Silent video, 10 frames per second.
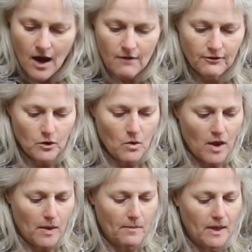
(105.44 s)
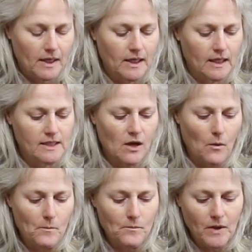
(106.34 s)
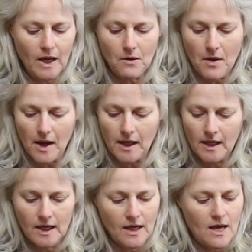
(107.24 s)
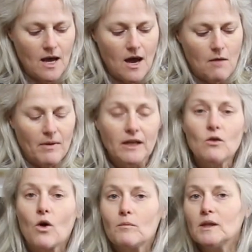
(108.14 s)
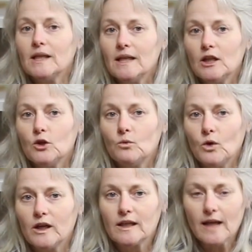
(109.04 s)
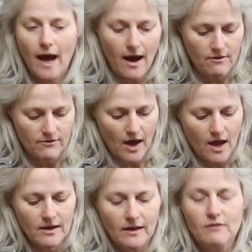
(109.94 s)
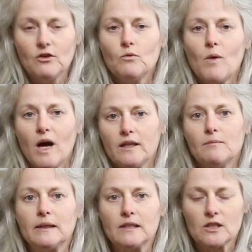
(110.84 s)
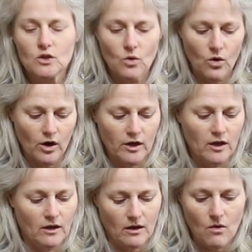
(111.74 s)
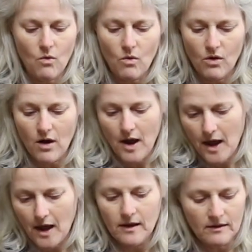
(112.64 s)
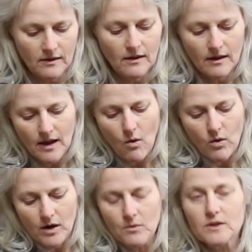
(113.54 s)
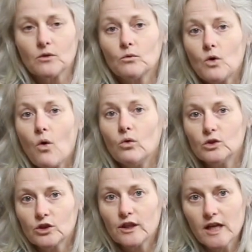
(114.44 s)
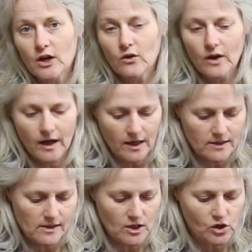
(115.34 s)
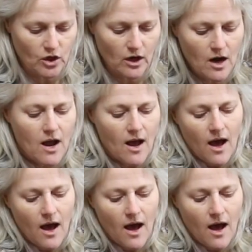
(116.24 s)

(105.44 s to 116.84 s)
a few on them. So anyway, but normally you wouldn't have that. Like if you bought them in the store, or it was a colder year than it is this year,